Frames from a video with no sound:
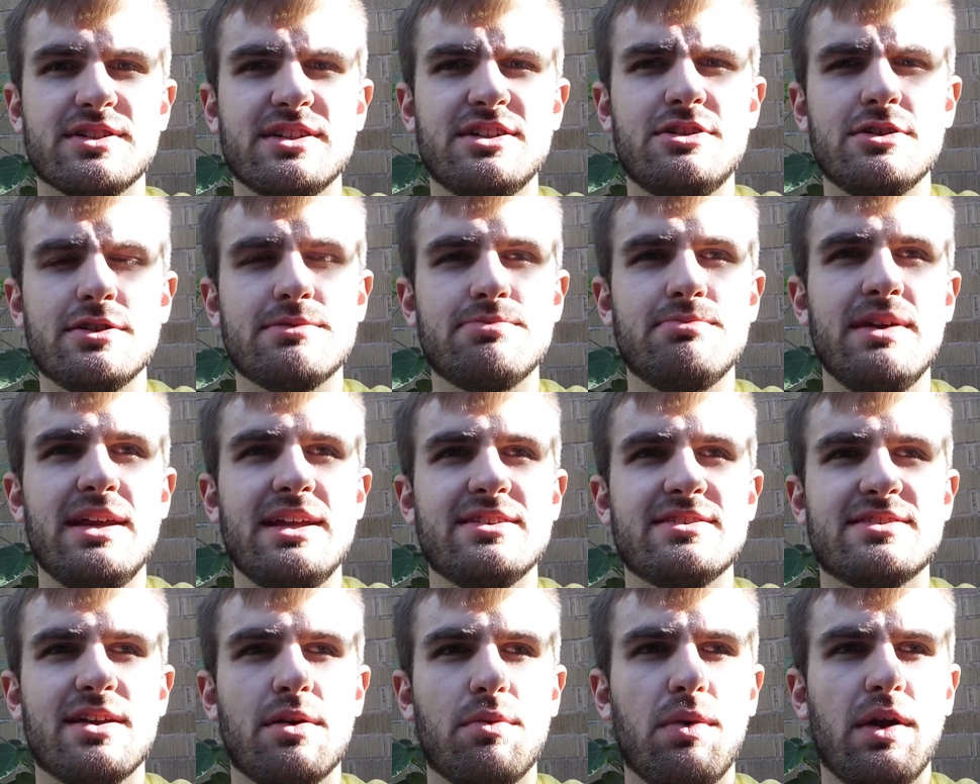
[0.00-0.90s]
It just
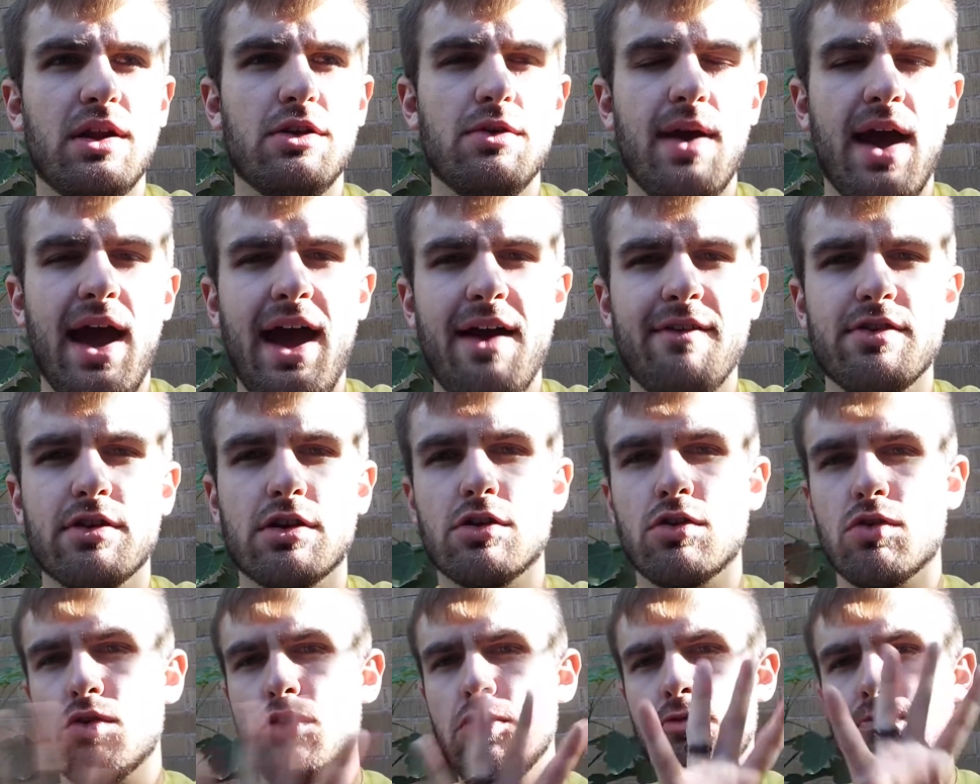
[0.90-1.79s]
means that when you have a
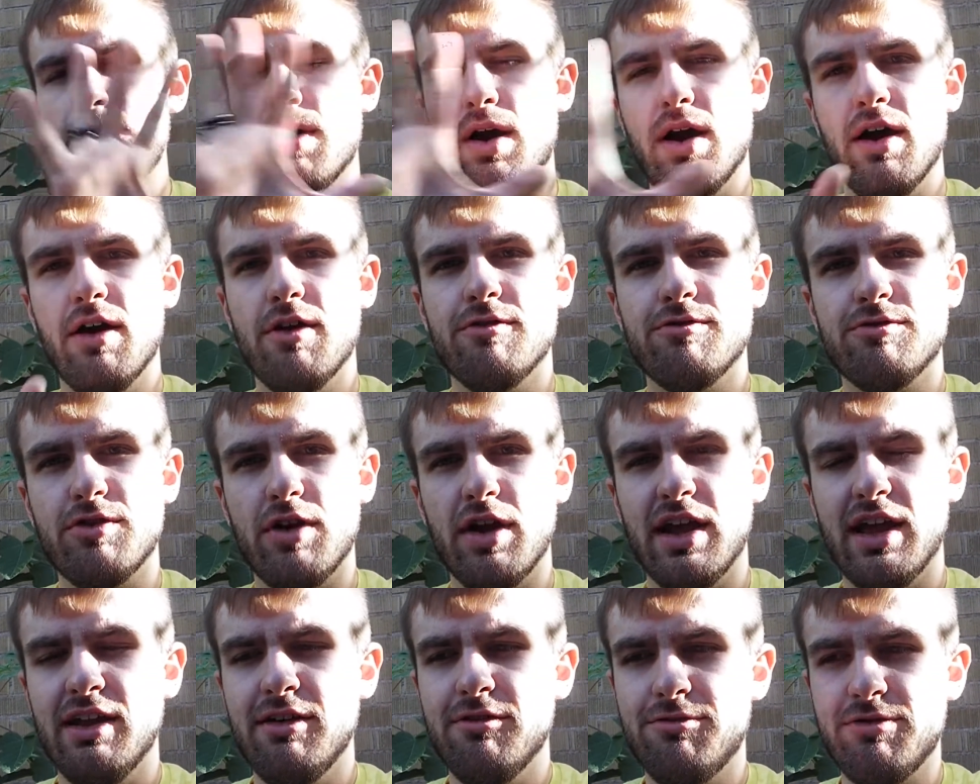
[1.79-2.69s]
group of
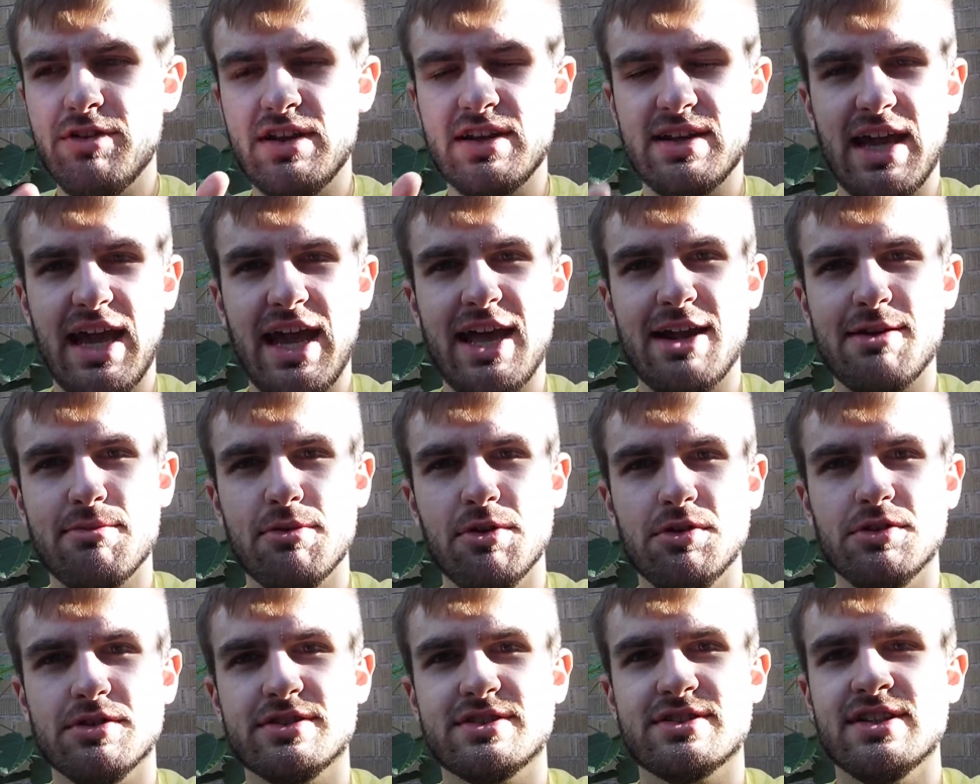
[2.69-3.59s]
infant
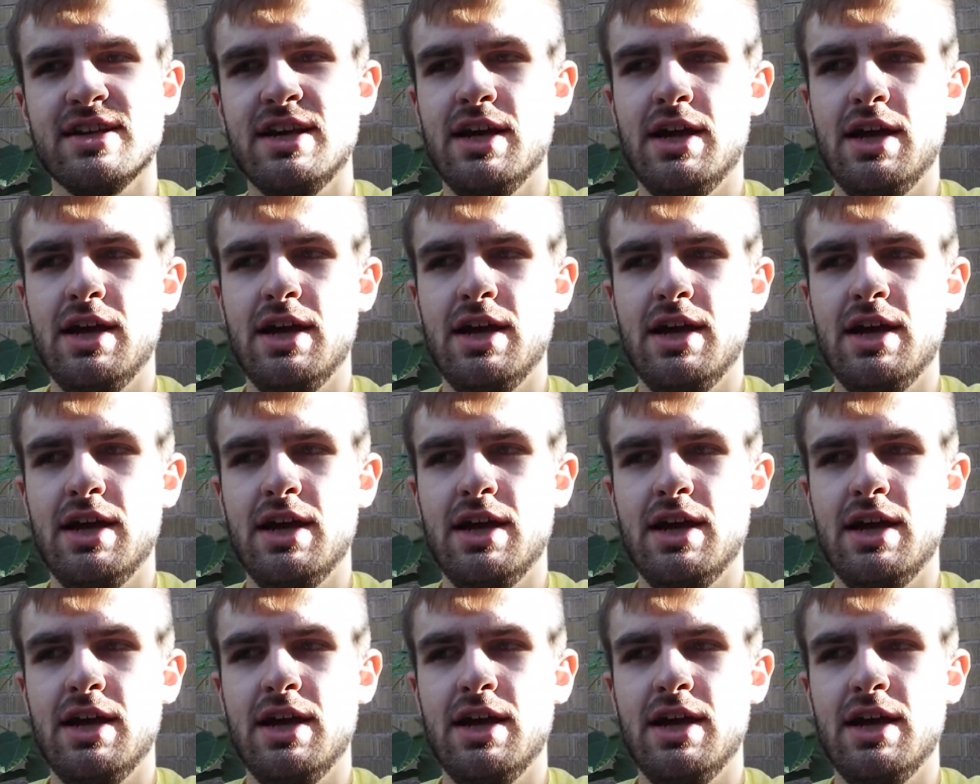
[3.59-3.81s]
animals,